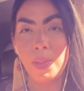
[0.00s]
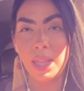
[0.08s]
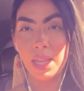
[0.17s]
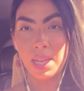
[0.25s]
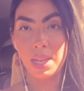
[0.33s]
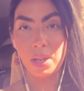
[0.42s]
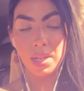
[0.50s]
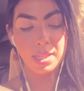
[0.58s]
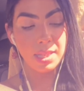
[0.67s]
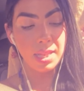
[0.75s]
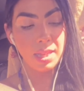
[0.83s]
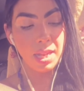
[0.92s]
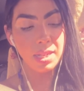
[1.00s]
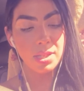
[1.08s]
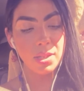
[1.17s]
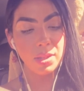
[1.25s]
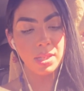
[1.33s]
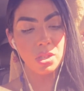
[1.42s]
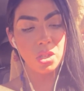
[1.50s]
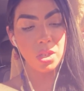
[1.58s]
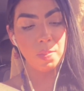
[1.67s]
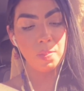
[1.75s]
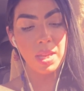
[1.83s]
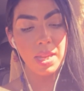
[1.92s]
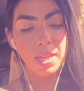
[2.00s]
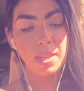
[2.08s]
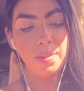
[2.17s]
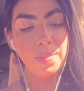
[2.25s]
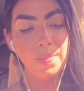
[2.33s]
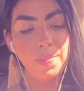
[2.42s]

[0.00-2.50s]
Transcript: I think I already said that. So let's jump in.